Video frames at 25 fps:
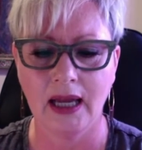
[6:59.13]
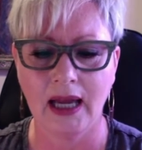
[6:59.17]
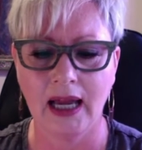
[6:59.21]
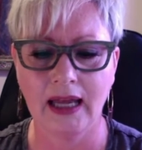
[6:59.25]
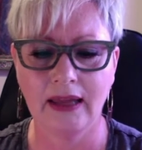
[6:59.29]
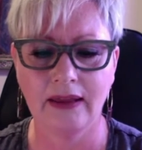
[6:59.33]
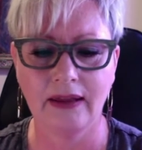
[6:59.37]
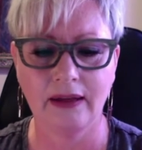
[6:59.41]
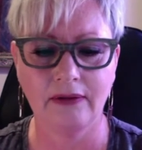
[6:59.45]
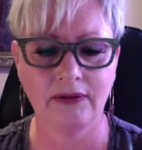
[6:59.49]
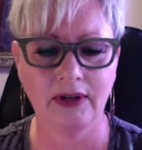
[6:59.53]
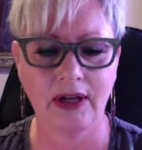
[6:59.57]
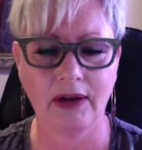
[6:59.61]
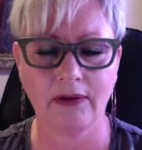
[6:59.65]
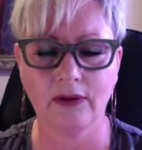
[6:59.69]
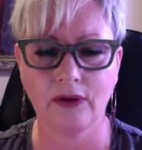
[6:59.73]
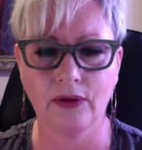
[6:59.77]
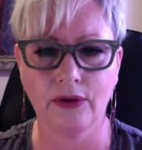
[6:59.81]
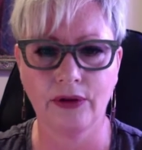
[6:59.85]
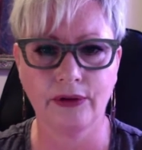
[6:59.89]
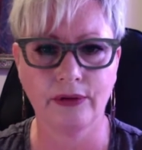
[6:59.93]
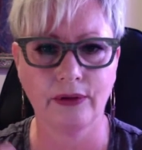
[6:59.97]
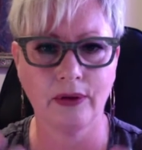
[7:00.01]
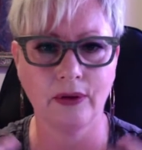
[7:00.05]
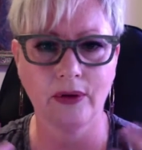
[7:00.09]
And they've never
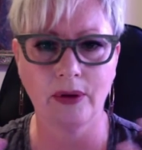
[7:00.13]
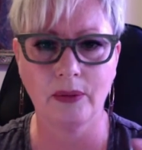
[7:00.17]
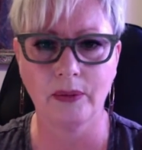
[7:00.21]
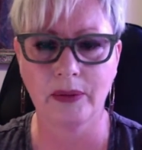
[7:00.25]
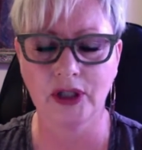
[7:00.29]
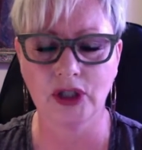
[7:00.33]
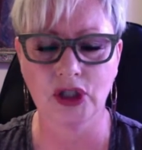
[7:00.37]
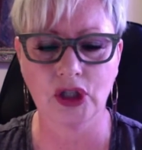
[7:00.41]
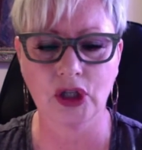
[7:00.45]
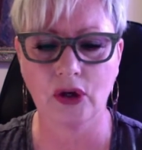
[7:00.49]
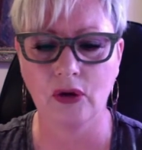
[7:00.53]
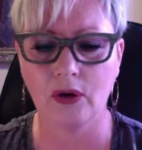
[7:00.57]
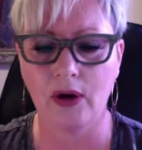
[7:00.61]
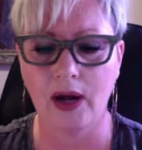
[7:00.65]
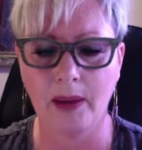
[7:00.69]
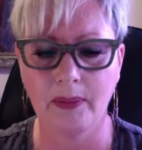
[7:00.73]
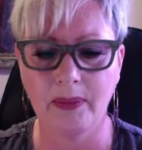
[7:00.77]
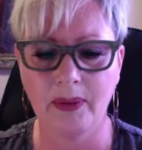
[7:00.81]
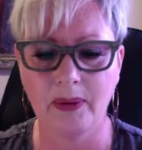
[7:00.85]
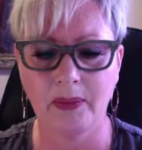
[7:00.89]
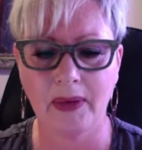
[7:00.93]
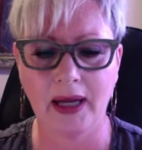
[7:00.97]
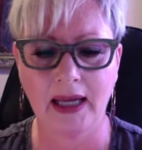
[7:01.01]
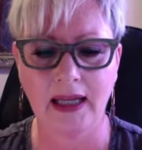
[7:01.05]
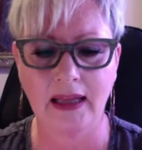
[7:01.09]
thrown a bunch of
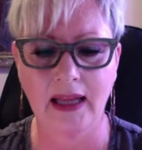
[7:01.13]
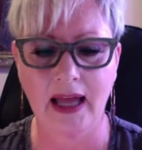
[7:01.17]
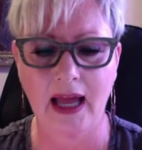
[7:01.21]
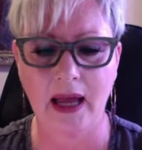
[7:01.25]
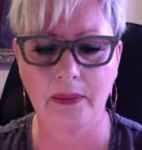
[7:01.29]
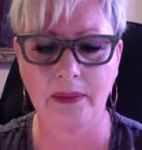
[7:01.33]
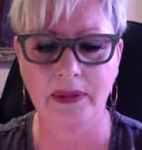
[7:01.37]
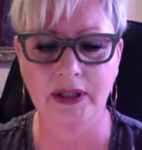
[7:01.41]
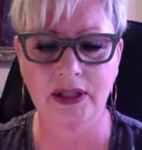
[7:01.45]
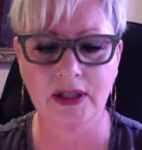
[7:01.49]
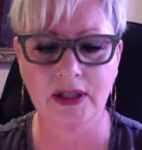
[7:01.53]
crap on my lap and